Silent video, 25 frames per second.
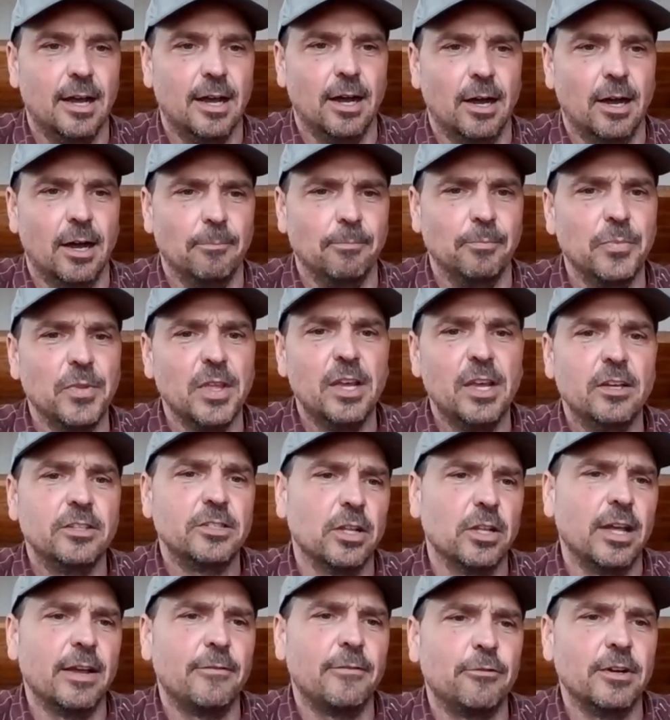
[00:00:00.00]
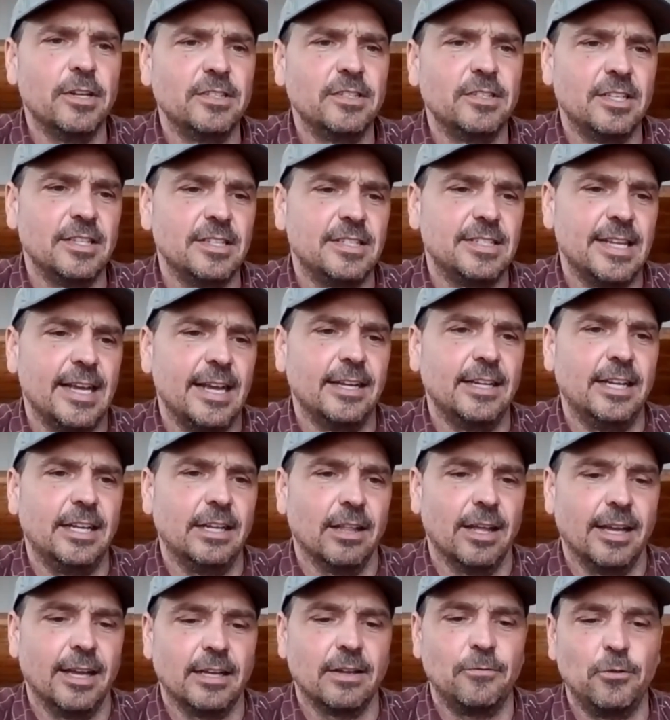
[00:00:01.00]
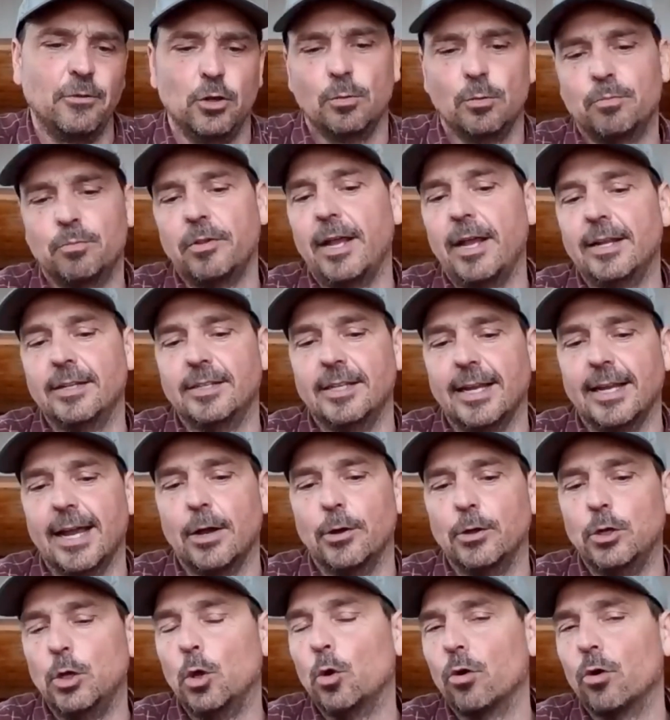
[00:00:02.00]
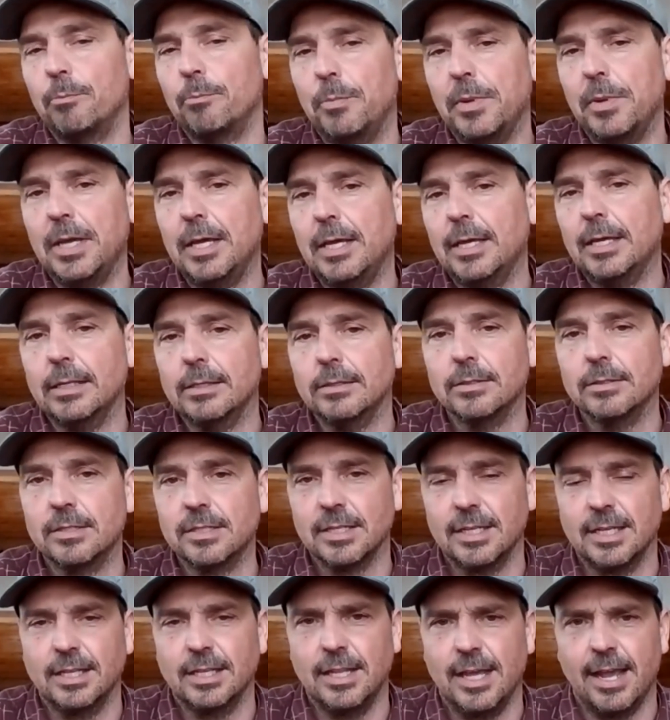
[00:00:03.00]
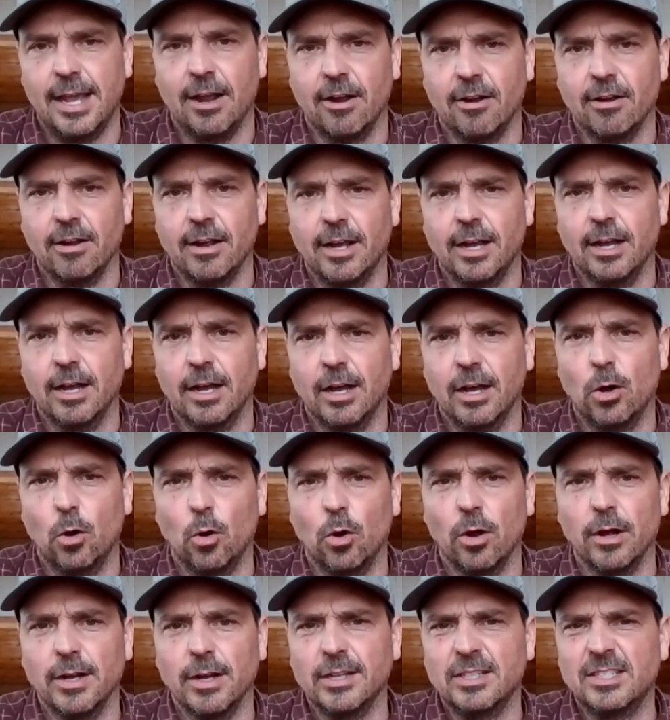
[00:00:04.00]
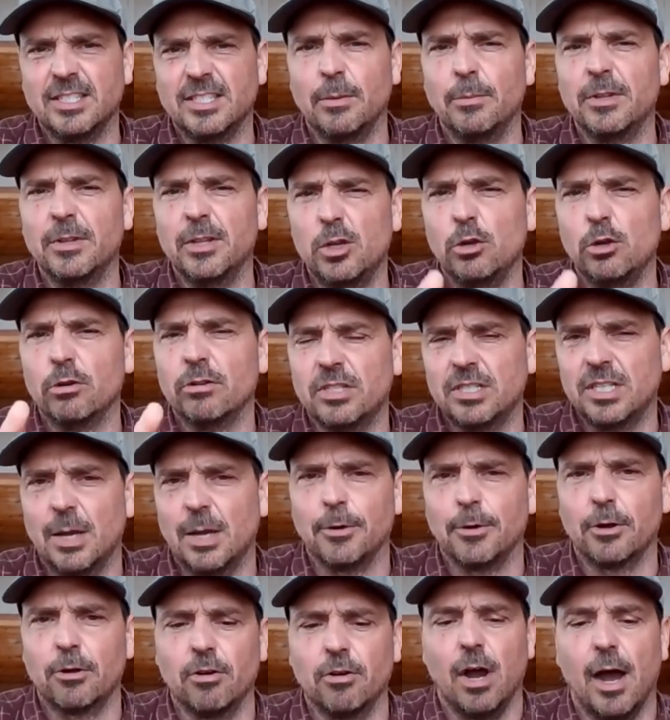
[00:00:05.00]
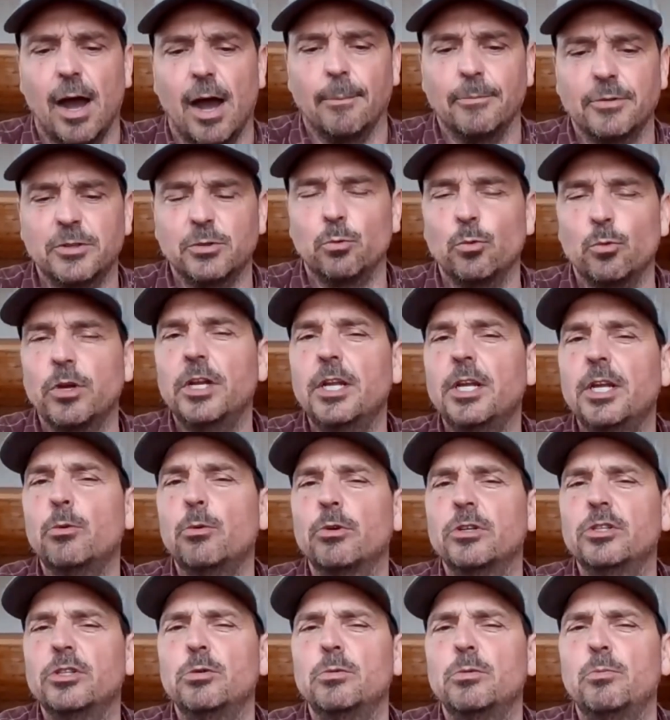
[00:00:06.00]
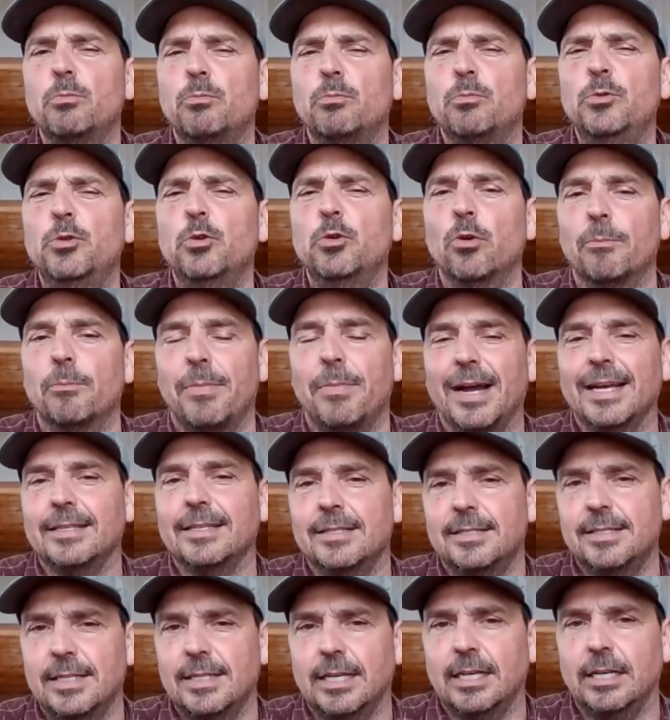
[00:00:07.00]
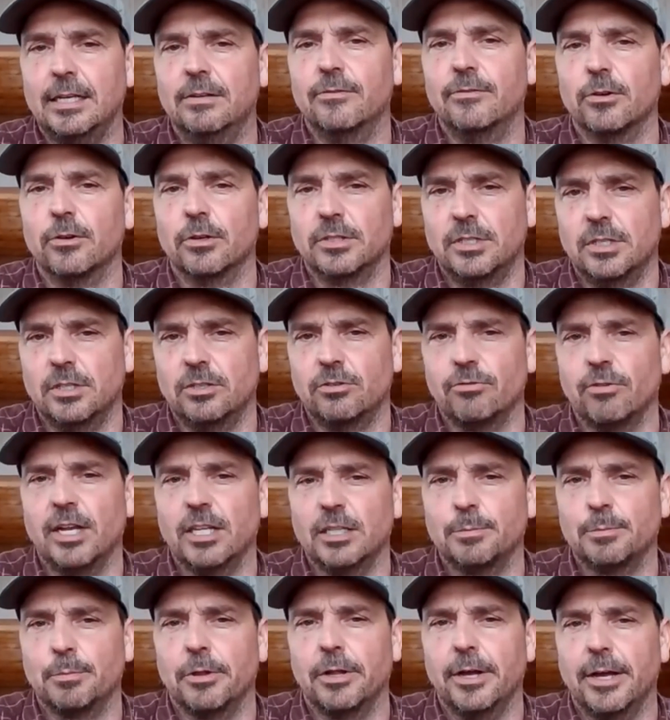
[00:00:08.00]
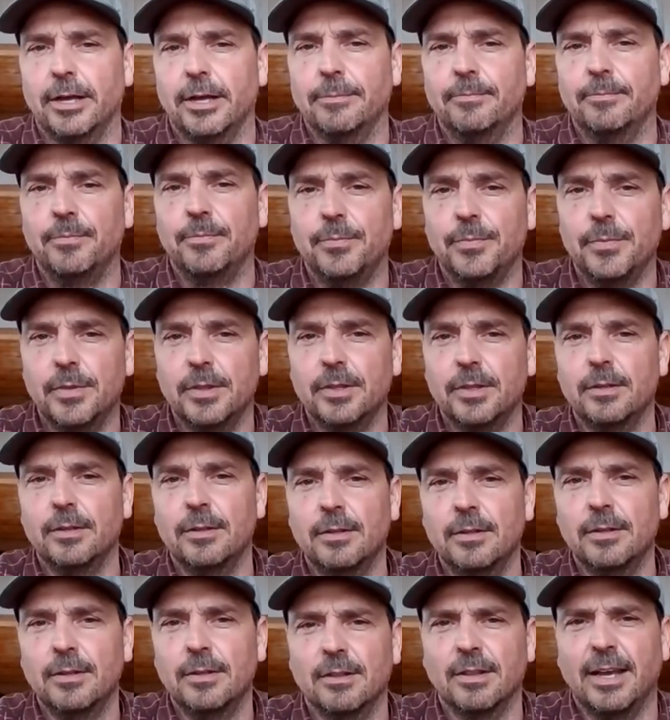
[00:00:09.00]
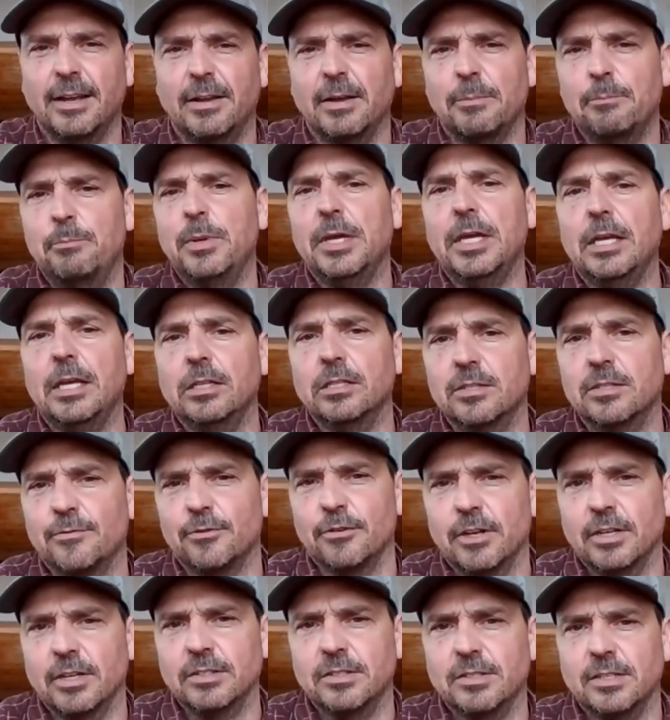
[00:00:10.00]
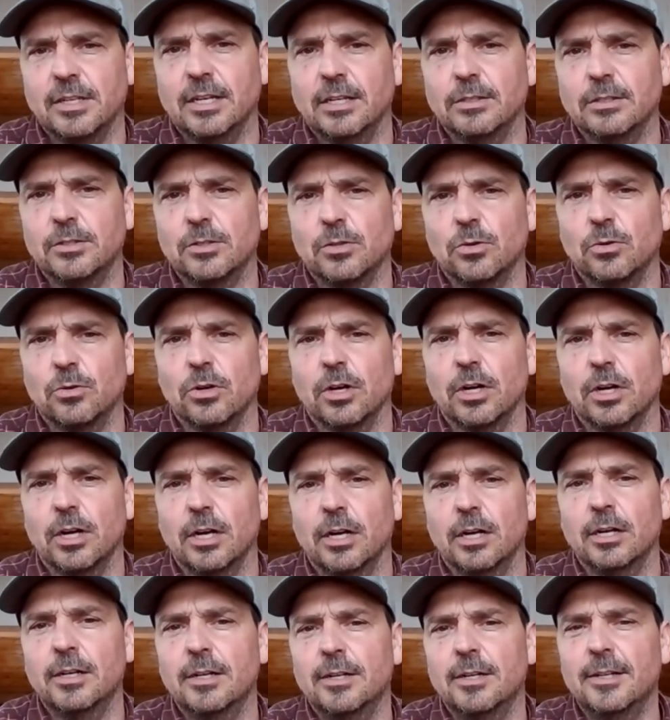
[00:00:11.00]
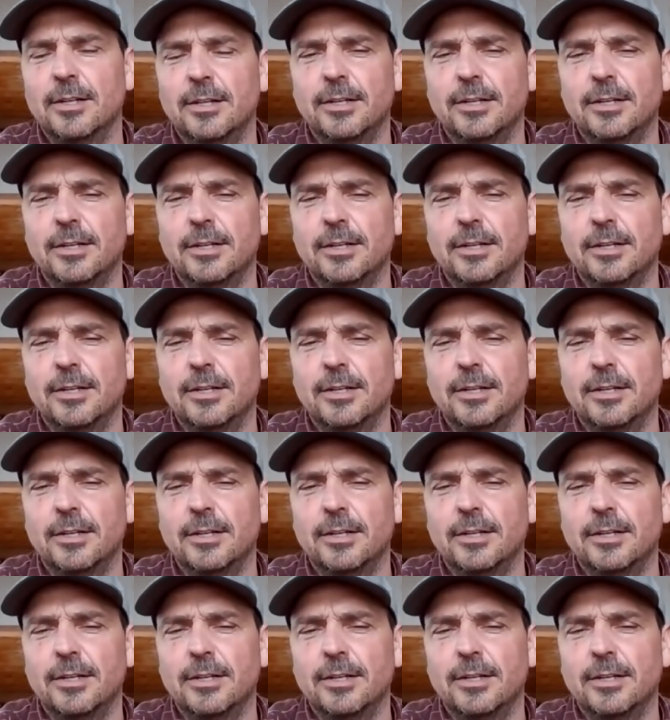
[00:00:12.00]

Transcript: So like, for instance, Sandy, like if you're planting out your beans in the area or some of your summer crops, would you do them by seed versus transplant? like a beans, for instance, or